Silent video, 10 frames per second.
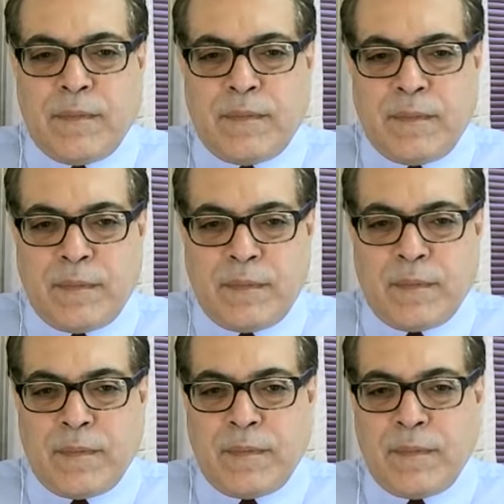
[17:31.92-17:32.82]

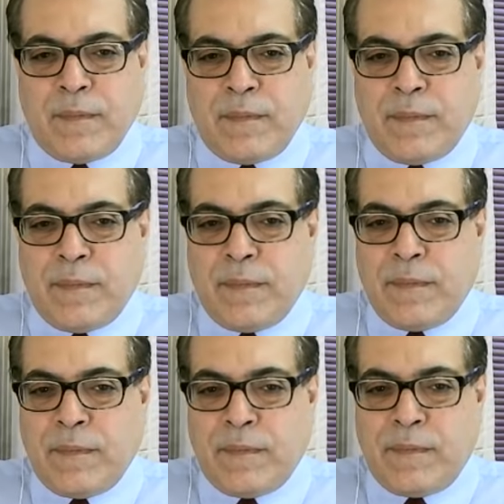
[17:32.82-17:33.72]

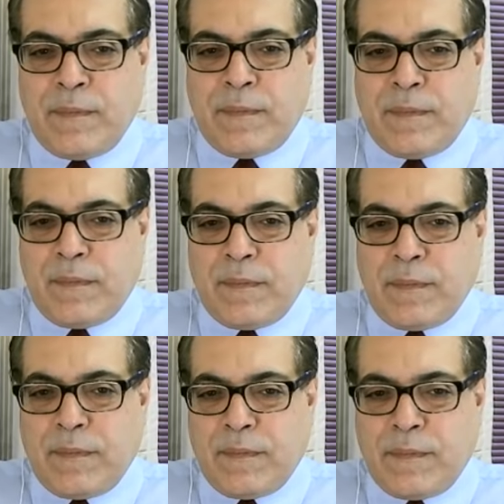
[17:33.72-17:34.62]

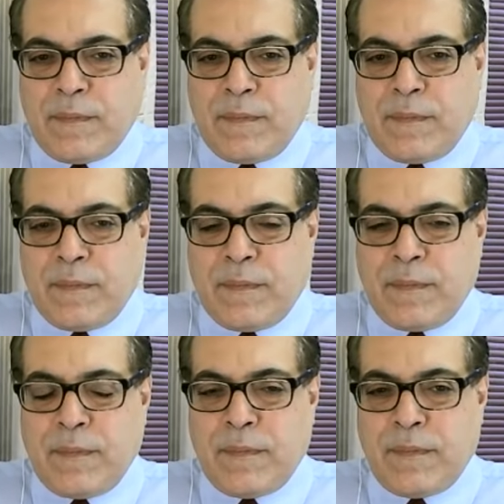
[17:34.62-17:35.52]

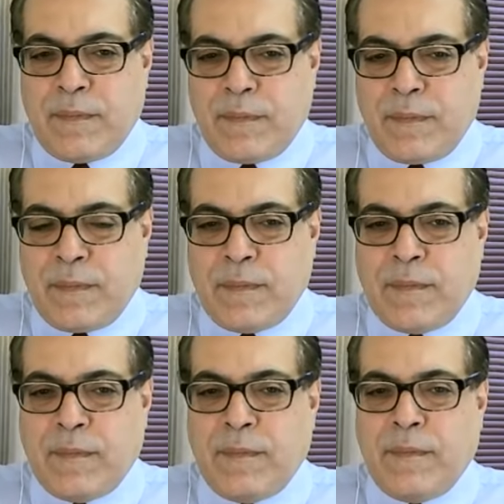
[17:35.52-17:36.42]

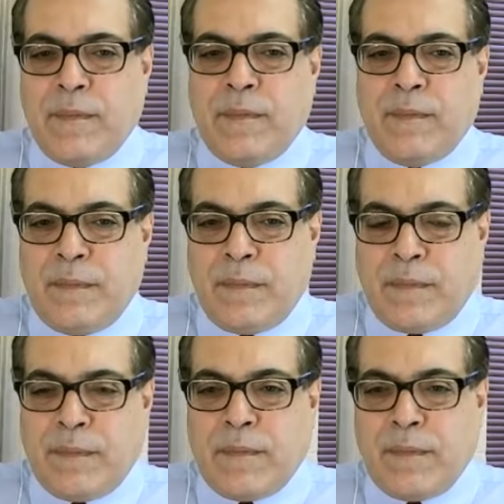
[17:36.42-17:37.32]

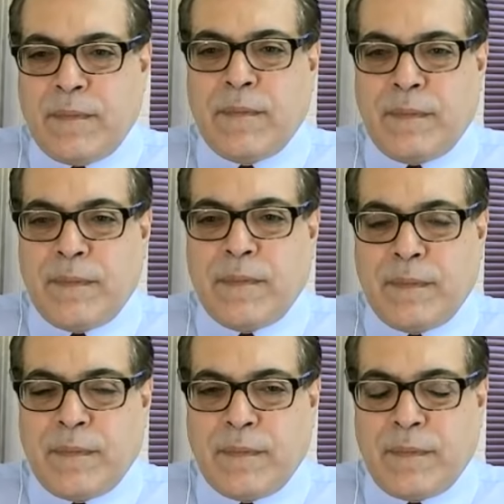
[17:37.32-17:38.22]

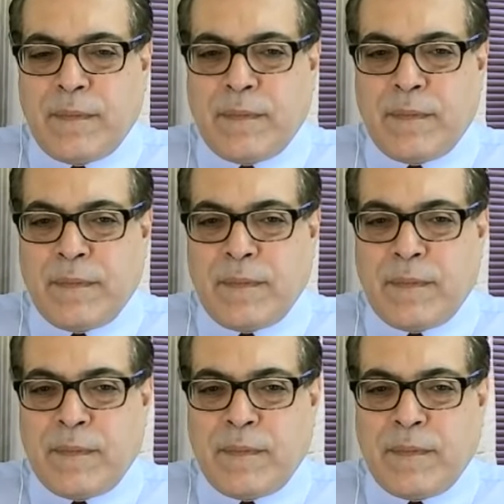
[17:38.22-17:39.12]

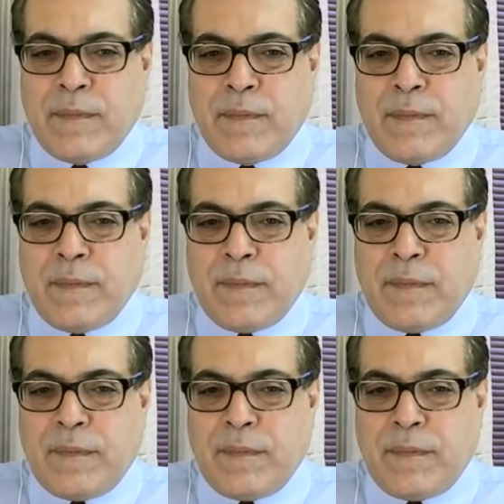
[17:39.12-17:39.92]
The person shown says nothing.